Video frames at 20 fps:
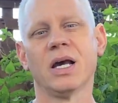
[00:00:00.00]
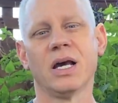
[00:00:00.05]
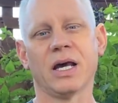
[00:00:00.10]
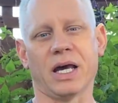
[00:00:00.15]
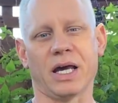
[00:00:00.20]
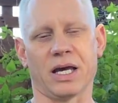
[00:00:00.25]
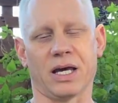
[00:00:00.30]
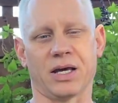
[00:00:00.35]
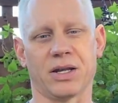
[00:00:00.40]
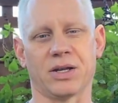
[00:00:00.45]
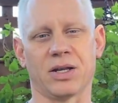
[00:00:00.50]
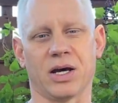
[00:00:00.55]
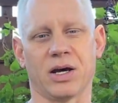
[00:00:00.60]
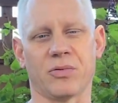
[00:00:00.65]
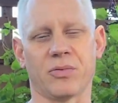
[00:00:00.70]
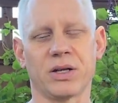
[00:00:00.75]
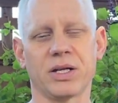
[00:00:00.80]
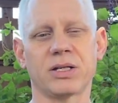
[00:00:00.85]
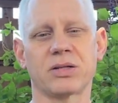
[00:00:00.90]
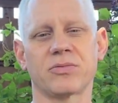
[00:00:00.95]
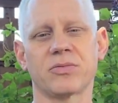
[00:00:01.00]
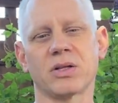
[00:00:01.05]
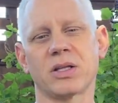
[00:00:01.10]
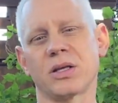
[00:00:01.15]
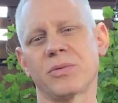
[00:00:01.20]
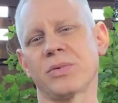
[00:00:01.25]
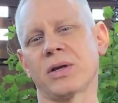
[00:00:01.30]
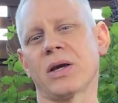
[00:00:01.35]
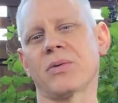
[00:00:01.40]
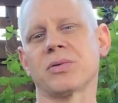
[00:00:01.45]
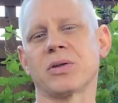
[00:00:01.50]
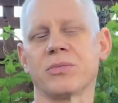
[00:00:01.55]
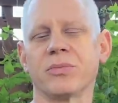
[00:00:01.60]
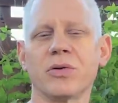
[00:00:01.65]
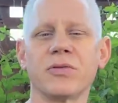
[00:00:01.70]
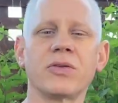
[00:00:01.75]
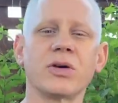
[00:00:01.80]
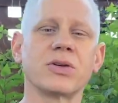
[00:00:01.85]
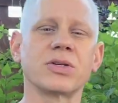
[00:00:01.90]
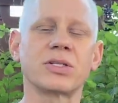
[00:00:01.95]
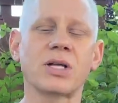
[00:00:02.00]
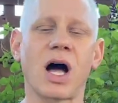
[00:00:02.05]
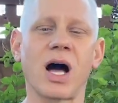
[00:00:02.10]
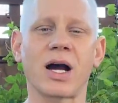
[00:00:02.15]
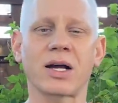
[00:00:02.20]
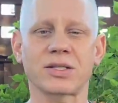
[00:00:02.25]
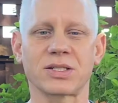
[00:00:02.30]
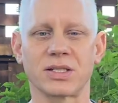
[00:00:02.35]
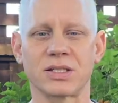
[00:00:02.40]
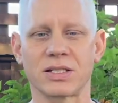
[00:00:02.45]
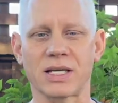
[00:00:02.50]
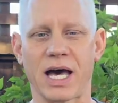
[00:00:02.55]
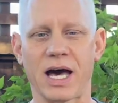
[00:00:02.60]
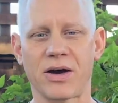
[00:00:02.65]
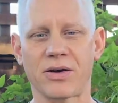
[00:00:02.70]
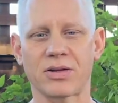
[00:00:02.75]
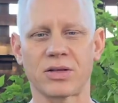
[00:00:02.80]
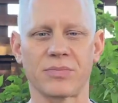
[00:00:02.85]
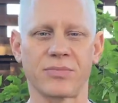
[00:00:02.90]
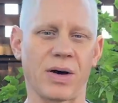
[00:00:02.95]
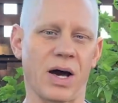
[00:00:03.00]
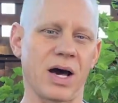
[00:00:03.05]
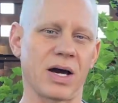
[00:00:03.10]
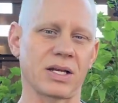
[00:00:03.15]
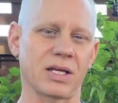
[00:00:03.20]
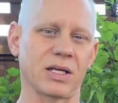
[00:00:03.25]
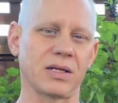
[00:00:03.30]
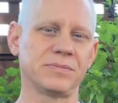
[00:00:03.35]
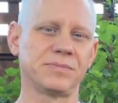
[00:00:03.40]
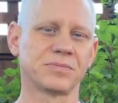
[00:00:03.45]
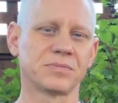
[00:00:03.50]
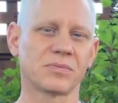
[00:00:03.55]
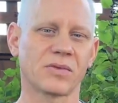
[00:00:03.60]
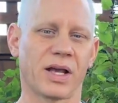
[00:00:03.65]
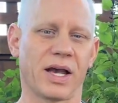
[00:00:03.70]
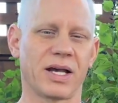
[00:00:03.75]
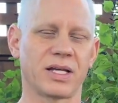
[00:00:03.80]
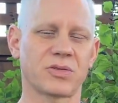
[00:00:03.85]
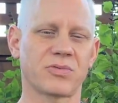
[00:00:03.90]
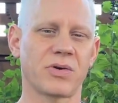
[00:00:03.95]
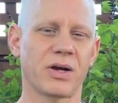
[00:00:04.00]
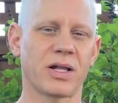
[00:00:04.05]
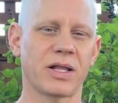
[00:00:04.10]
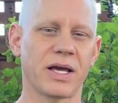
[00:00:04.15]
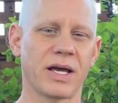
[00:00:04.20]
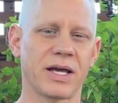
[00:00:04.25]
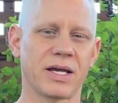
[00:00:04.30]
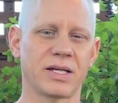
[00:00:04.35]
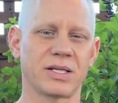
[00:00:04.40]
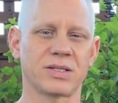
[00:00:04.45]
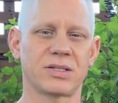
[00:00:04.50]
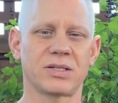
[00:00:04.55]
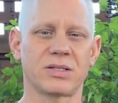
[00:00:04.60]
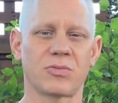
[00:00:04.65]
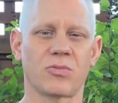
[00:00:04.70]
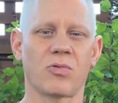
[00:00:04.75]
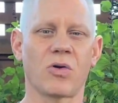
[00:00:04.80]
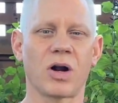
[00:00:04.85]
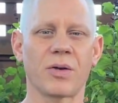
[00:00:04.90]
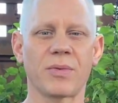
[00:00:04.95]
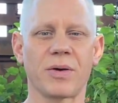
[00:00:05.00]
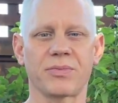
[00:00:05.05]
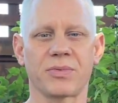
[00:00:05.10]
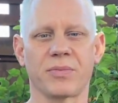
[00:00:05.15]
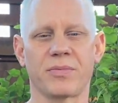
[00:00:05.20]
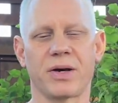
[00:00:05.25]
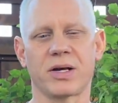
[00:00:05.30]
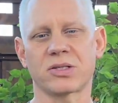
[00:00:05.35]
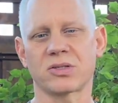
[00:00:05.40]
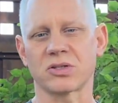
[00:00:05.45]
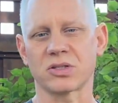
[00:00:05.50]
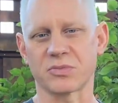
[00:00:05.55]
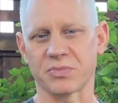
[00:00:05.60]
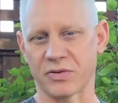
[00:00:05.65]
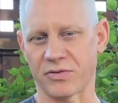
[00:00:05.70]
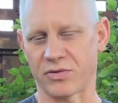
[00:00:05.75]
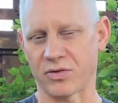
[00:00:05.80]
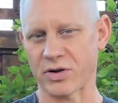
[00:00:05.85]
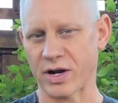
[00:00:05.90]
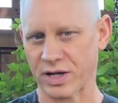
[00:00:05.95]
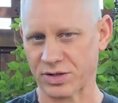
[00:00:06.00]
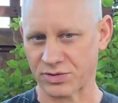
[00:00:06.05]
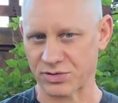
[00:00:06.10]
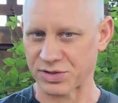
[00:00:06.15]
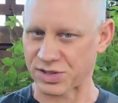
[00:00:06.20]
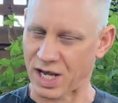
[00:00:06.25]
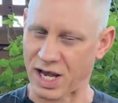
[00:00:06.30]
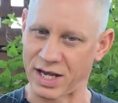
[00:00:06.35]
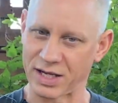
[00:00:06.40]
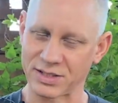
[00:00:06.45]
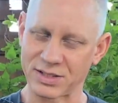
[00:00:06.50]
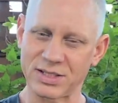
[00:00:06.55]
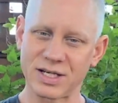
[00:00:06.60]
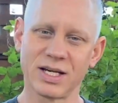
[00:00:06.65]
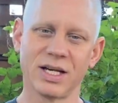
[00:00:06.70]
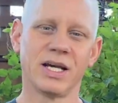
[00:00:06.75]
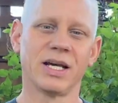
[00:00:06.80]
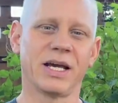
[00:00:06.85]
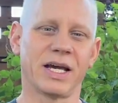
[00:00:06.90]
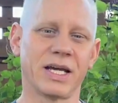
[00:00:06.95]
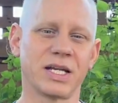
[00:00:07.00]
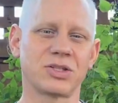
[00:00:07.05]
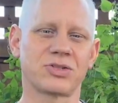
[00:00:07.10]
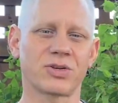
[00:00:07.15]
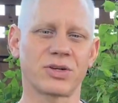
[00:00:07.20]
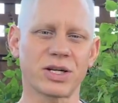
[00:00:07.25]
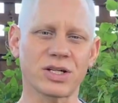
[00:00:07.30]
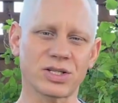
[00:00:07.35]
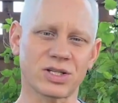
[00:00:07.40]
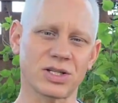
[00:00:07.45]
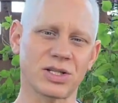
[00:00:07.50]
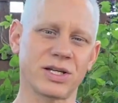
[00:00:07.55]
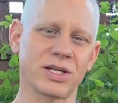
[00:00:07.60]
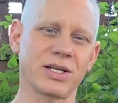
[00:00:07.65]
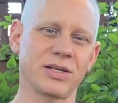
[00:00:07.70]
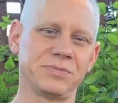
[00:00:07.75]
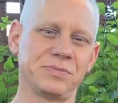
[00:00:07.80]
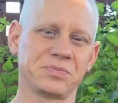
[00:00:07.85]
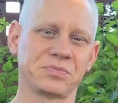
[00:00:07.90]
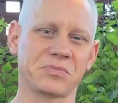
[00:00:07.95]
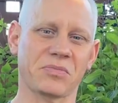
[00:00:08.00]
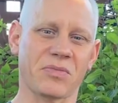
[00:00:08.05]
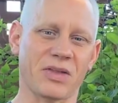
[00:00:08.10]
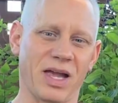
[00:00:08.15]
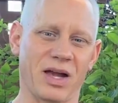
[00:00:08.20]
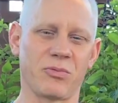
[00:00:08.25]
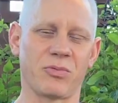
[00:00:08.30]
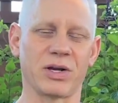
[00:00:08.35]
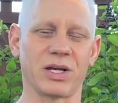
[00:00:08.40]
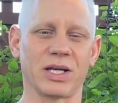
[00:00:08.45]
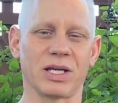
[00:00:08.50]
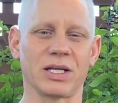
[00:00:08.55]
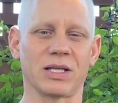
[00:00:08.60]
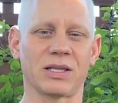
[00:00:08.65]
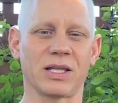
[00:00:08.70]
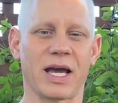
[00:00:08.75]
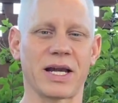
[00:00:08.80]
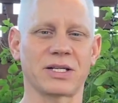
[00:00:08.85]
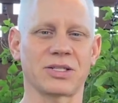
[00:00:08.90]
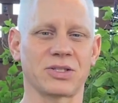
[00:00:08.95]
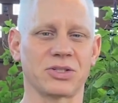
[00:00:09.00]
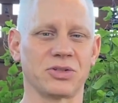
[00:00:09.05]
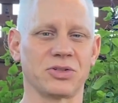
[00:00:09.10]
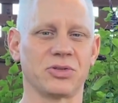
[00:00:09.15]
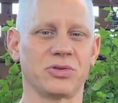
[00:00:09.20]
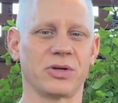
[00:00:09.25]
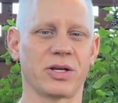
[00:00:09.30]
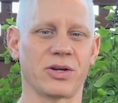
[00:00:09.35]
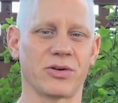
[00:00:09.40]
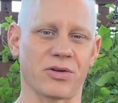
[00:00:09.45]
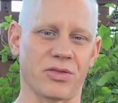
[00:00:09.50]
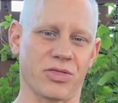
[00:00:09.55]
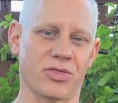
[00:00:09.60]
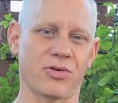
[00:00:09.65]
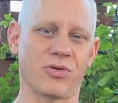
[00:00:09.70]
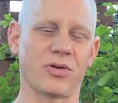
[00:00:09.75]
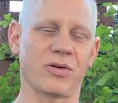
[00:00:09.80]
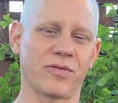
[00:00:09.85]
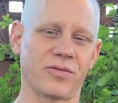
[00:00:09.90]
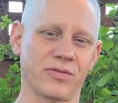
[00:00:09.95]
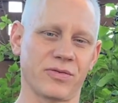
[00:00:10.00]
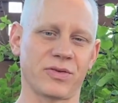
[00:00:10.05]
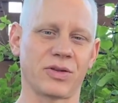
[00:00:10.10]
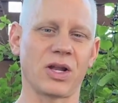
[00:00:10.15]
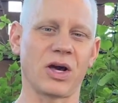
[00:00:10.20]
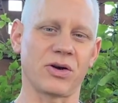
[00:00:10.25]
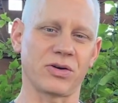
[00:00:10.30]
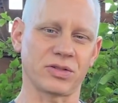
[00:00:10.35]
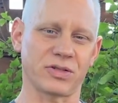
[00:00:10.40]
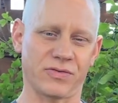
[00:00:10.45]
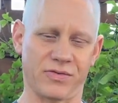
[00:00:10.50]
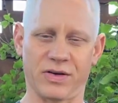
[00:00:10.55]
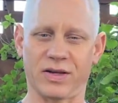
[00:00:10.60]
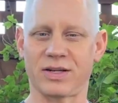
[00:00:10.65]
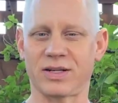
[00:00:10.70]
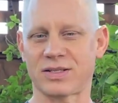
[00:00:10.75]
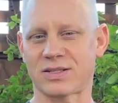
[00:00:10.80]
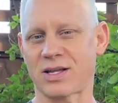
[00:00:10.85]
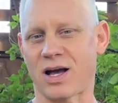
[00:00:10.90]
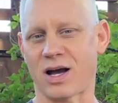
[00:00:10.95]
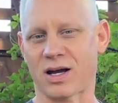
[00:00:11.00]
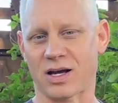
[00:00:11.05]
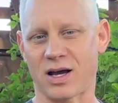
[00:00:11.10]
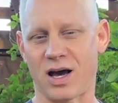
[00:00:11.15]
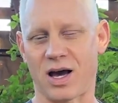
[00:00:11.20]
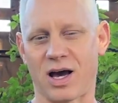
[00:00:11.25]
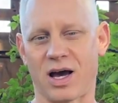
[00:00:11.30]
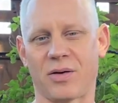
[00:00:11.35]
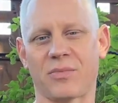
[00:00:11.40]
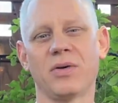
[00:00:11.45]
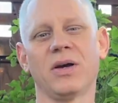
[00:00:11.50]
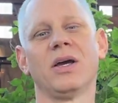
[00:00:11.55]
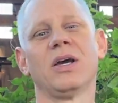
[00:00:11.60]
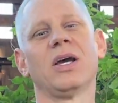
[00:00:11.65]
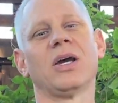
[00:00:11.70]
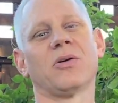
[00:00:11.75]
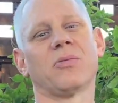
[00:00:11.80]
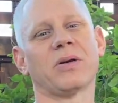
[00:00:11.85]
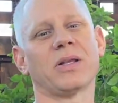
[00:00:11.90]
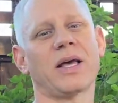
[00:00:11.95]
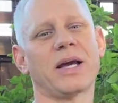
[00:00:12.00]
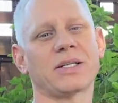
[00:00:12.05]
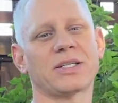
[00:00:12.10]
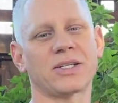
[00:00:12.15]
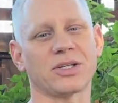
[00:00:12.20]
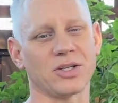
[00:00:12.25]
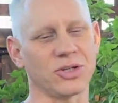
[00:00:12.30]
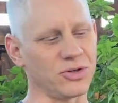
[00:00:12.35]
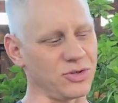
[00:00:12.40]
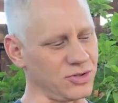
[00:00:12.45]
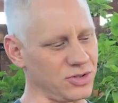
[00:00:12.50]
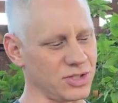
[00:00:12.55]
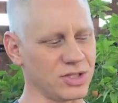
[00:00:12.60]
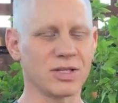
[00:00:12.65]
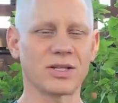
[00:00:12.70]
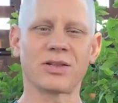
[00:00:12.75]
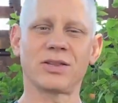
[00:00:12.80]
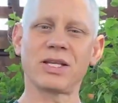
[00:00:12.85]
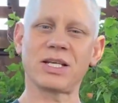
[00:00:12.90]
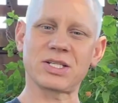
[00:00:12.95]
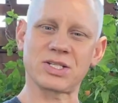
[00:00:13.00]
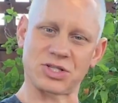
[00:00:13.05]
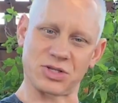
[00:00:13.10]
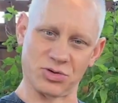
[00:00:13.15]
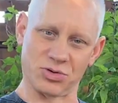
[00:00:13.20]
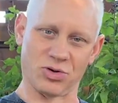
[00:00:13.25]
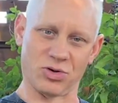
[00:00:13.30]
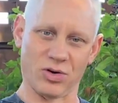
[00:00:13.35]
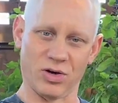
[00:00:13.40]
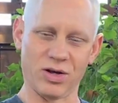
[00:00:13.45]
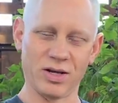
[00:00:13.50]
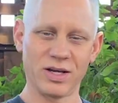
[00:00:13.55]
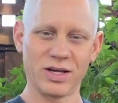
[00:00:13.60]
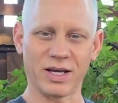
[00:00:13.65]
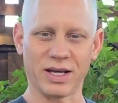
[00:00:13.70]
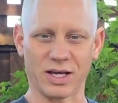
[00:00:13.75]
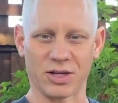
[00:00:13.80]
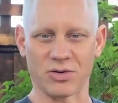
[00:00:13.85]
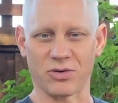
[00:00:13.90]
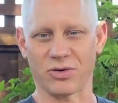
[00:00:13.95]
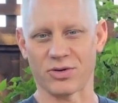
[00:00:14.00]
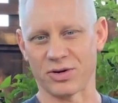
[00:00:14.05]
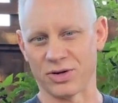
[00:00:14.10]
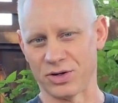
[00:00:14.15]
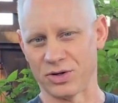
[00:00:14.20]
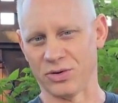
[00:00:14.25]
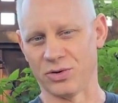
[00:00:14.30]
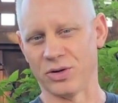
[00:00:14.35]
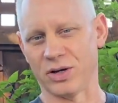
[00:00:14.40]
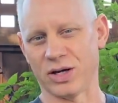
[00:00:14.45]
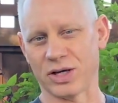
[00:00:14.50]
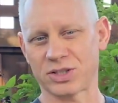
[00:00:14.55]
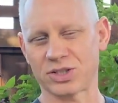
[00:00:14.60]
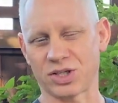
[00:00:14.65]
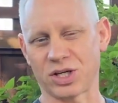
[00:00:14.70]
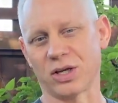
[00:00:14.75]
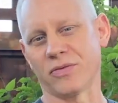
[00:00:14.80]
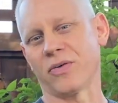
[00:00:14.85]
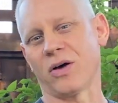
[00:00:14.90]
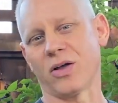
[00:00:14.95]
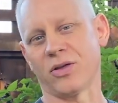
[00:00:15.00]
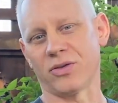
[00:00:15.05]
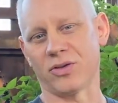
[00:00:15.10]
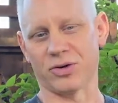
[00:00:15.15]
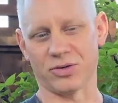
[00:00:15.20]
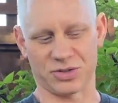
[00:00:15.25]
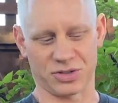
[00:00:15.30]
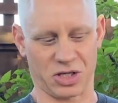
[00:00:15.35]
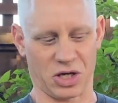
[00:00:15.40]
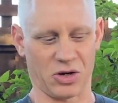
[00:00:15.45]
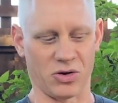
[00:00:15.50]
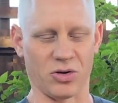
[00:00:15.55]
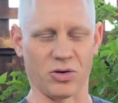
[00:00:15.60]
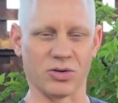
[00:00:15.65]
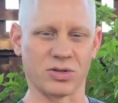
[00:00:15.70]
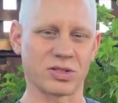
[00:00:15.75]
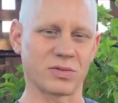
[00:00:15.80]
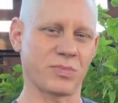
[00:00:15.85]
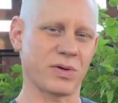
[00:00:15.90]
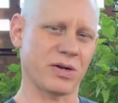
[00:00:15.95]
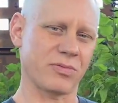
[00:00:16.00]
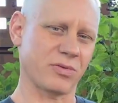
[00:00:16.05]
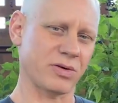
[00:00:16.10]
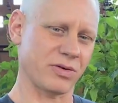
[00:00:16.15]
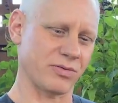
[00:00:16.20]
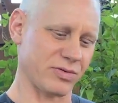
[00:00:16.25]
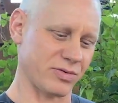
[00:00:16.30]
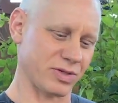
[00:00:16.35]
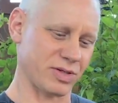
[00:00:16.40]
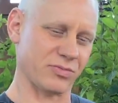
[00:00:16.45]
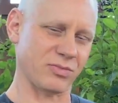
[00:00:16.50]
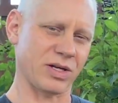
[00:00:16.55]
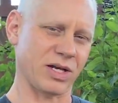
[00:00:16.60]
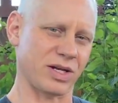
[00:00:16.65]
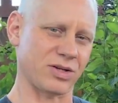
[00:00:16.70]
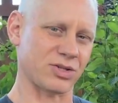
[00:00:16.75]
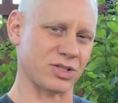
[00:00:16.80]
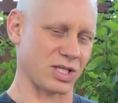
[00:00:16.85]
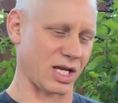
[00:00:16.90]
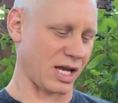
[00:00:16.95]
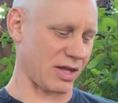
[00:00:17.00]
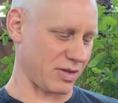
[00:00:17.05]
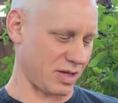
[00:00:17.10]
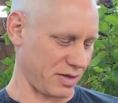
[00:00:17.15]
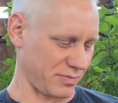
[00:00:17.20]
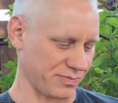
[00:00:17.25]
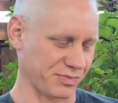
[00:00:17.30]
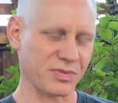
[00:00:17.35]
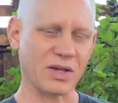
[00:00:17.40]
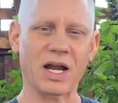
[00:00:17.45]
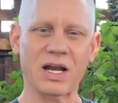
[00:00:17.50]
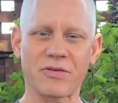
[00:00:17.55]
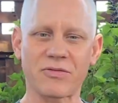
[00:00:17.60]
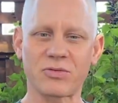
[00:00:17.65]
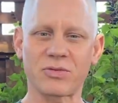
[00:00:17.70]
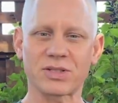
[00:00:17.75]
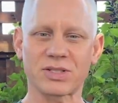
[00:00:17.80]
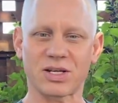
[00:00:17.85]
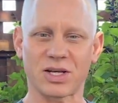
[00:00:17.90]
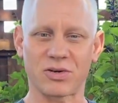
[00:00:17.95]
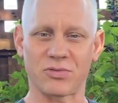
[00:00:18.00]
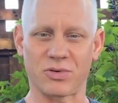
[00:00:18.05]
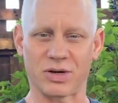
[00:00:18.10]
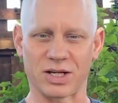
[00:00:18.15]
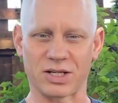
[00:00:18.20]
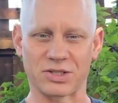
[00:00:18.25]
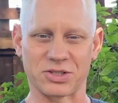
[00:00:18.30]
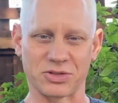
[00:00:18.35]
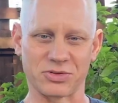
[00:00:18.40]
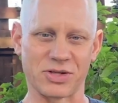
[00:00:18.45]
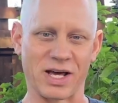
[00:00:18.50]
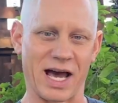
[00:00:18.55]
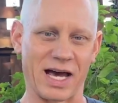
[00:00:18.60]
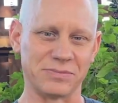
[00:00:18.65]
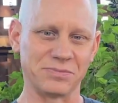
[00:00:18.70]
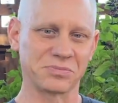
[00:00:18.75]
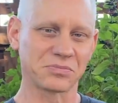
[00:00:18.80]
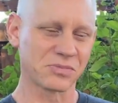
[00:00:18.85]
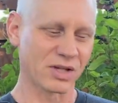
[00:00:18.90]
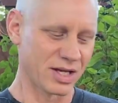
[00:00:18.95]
And we need to really be able to move those toxins out of the body as well as warm up the muscles before exercise. And traditionally, we like to, here at ThorKnowsFitness.com, we like to use this tool in order to achieve all of those goals. But we understand that not everyone's going to want to do that.